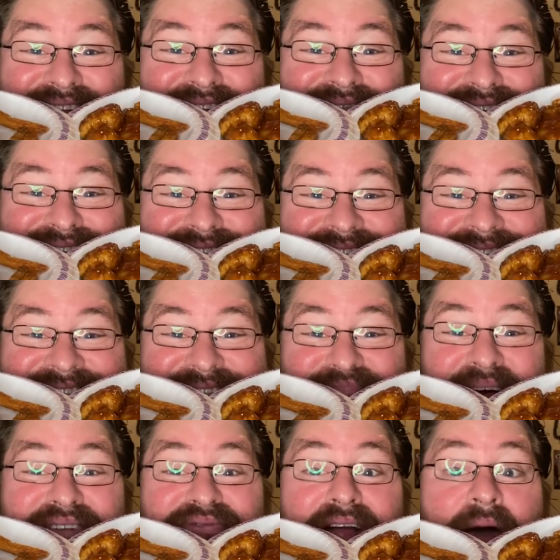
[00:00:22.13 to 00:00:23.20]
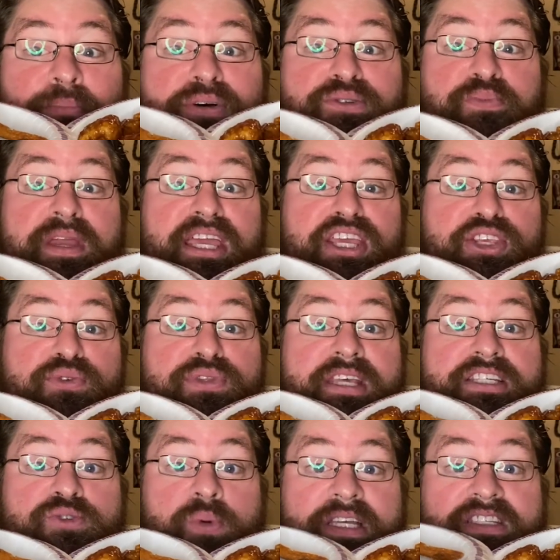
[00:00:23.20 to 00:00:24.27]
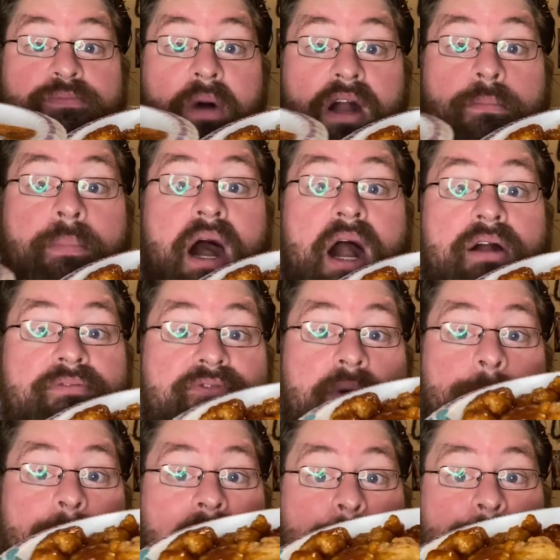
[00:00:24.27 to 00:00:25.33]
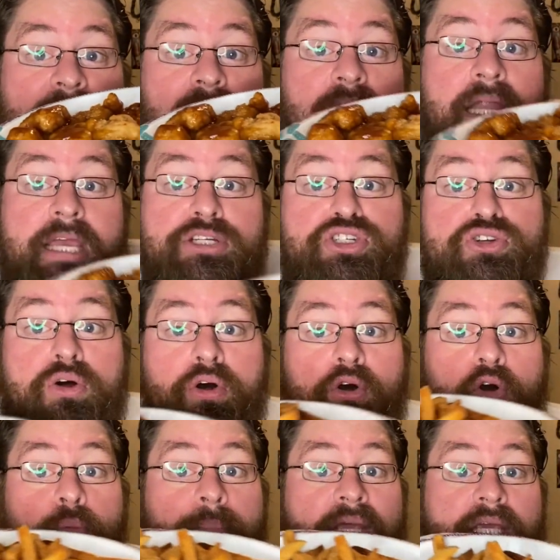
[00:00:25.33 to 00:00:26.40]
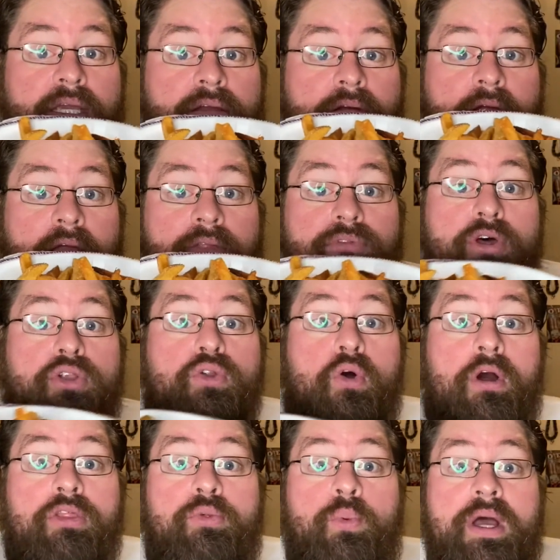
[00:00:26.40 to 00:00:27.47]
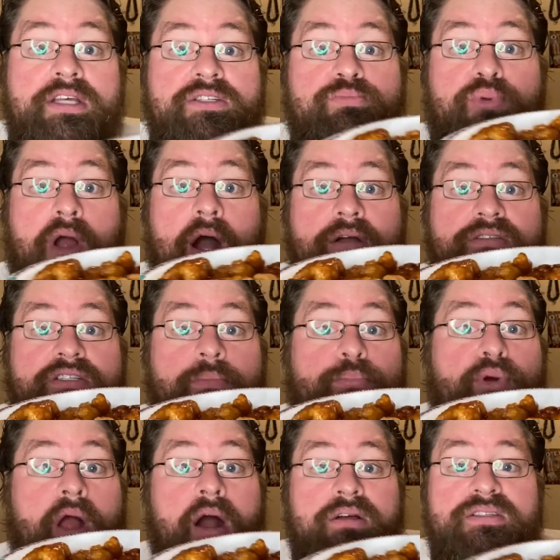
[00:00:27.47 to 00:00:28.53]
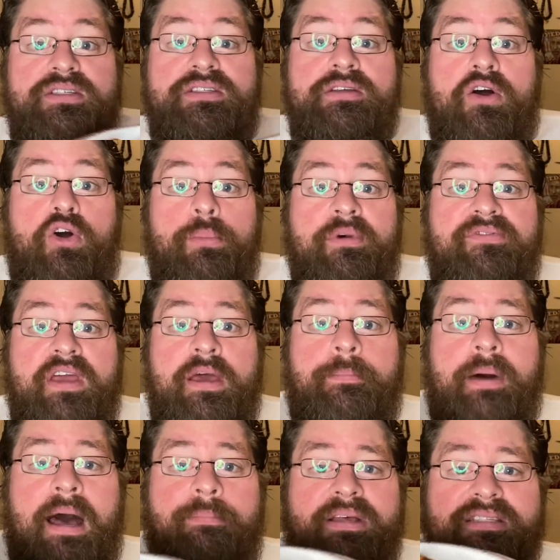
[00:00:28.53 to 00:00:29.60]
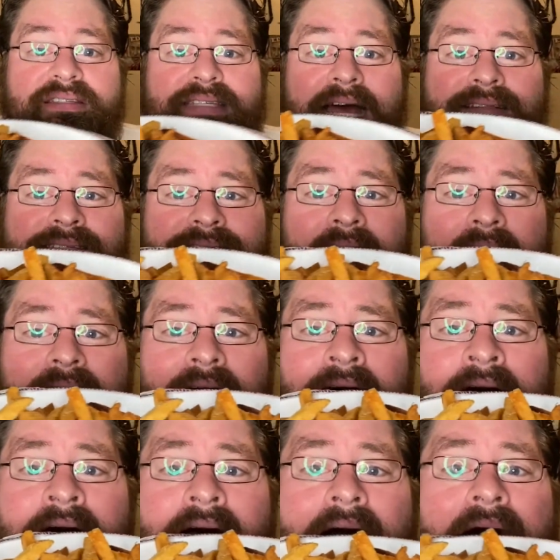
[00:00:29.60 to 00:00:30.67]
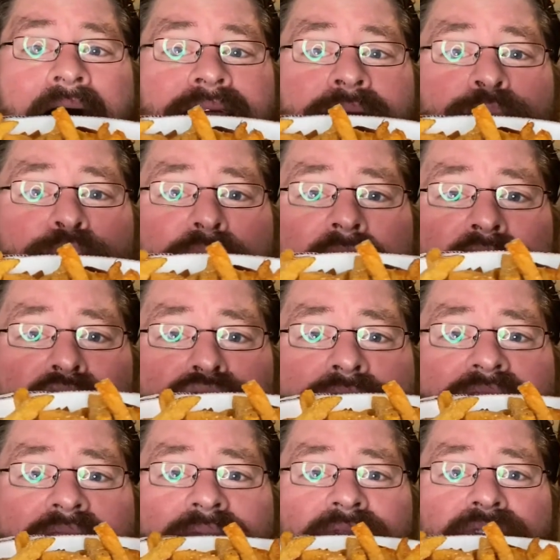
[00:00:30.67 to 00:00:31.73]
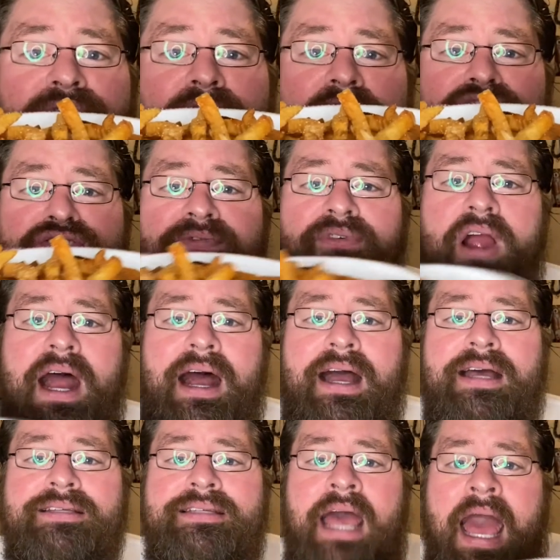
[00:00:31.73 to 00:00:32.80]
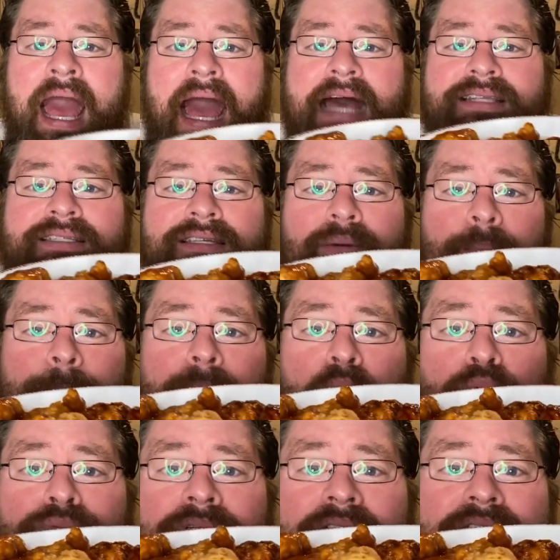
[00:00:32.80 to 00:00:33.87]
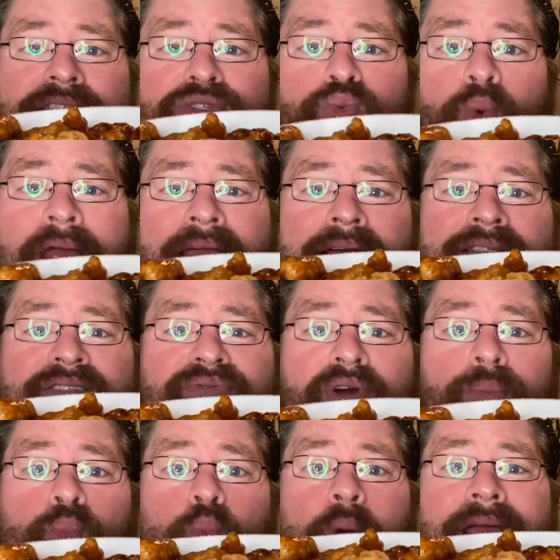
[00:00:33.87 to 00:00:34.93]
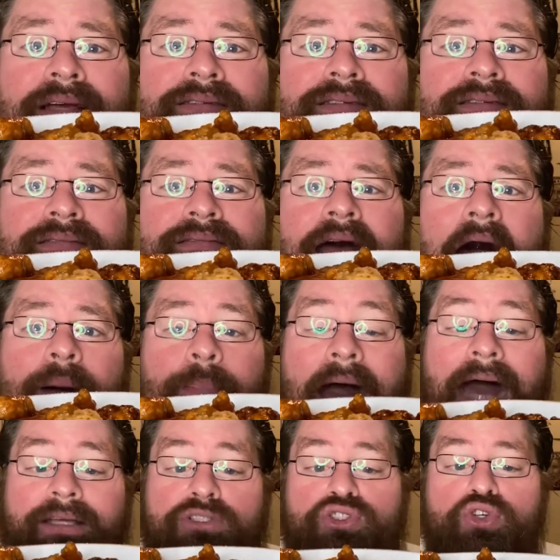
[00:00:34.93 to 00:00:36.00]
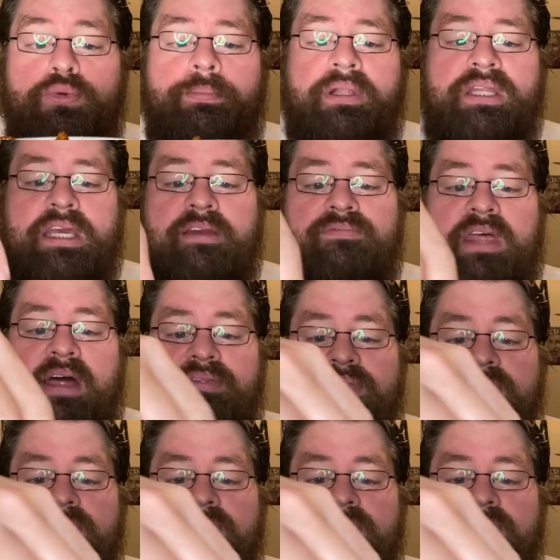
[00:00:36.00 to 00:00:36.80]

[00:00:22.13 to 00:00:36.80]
lovers, this is Ben Ramos bringing you this week's mukbang from my palatial home here in the Northwest Bronx. The Bronx is the home of hip hop and salsa. I am bringing you some french fries and some boneless wings from Wingstop. I do believe that